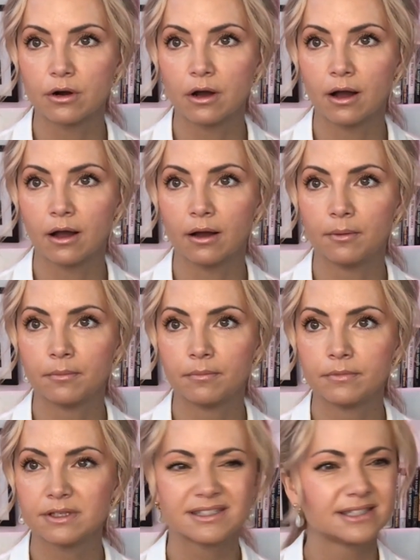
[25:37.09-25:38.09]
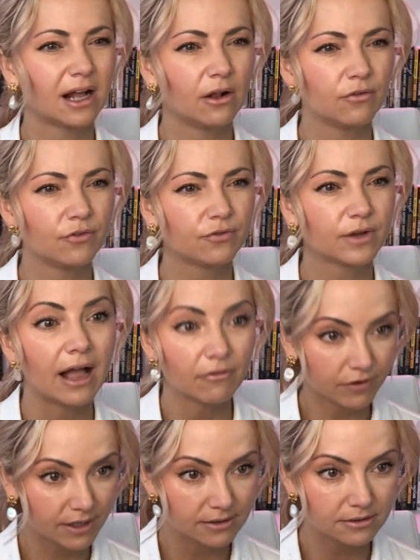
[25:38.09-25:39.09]
Um,
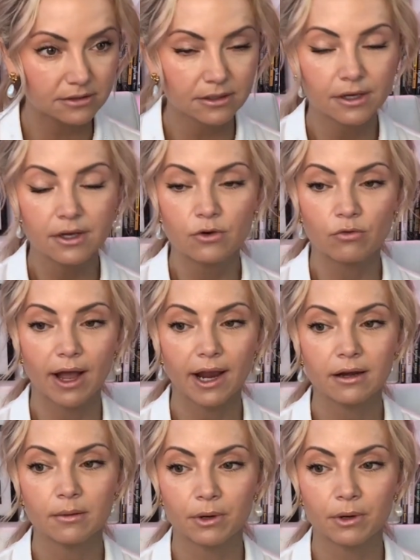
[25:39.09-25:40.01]
self-confidence, right?